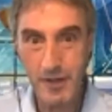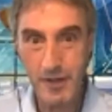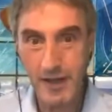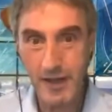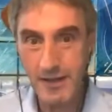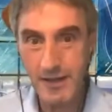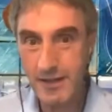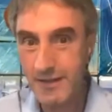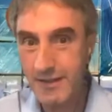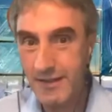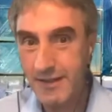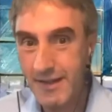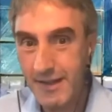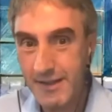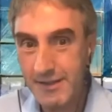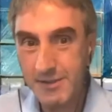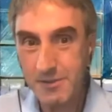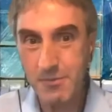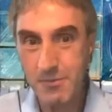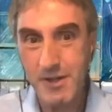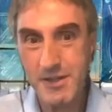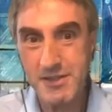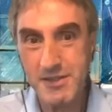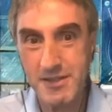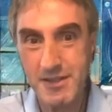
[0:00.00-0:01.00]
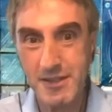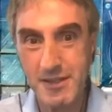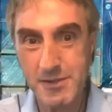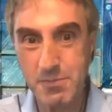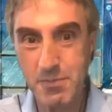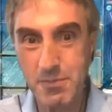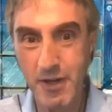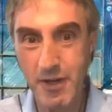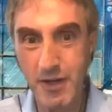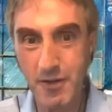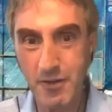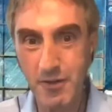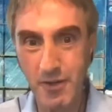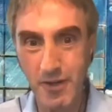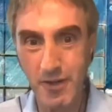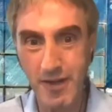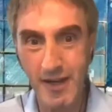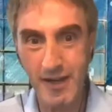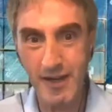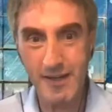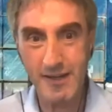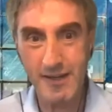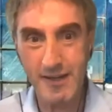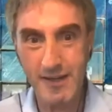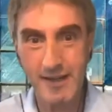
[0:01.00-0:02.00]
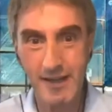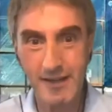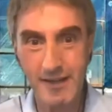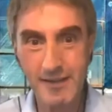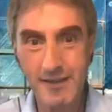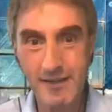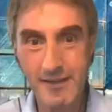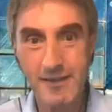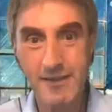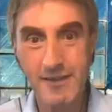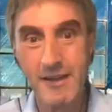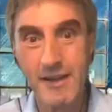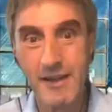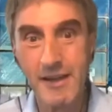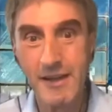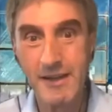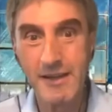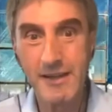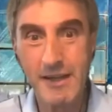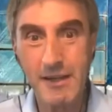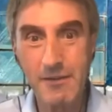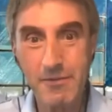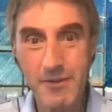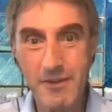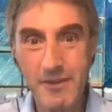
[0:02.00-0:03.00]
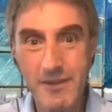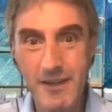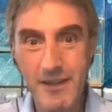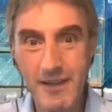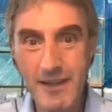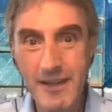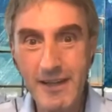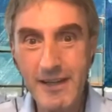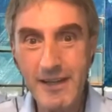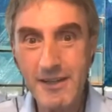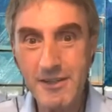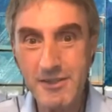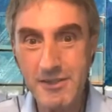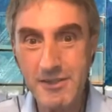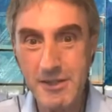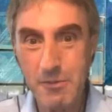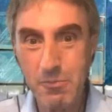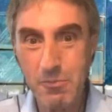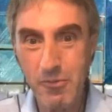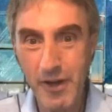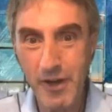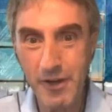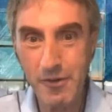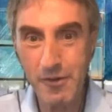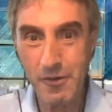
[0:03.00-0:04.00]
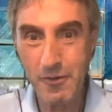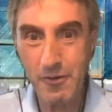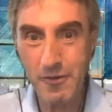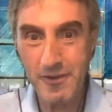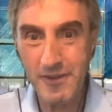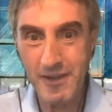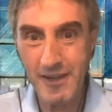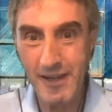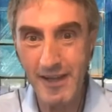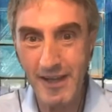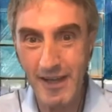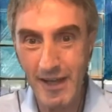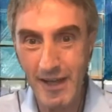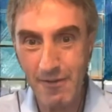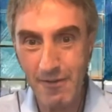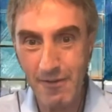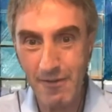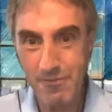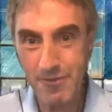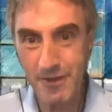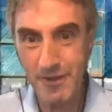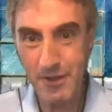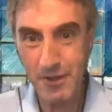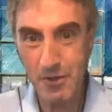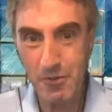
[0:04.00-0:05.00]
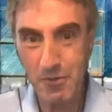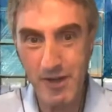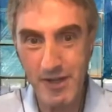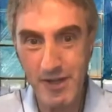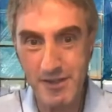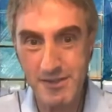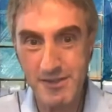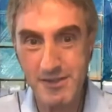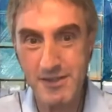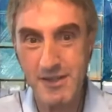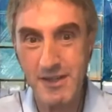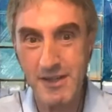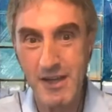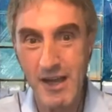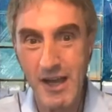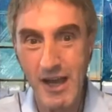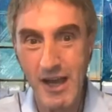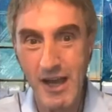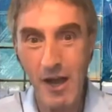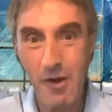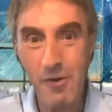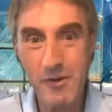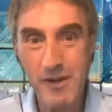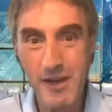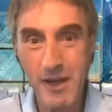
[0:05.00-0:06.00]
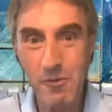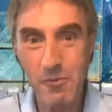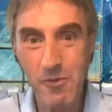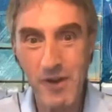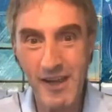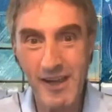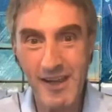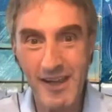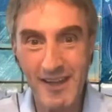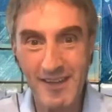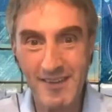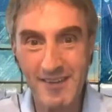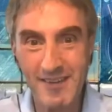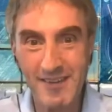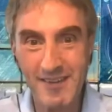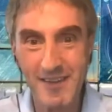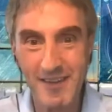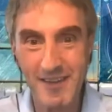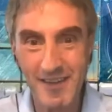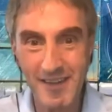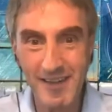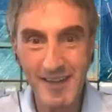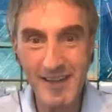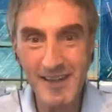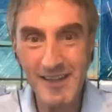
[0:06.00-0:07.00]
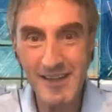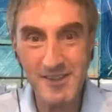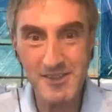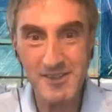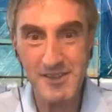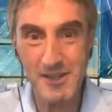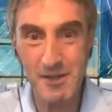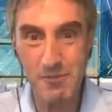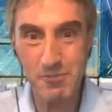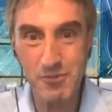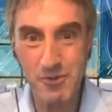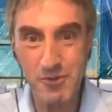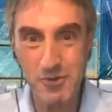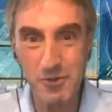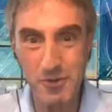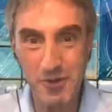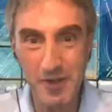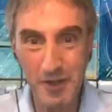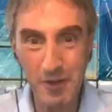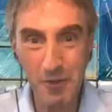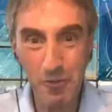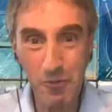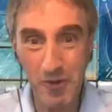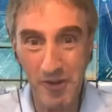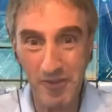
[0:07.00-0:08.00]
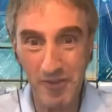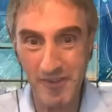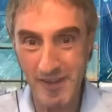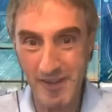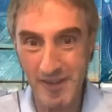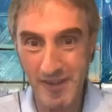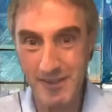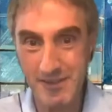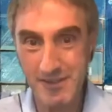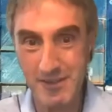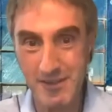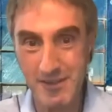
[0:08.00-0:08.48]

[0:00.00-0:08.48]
the next question is by Donna Kent. Given the leadership we currently have in the US, how can we get leadership to deal with this?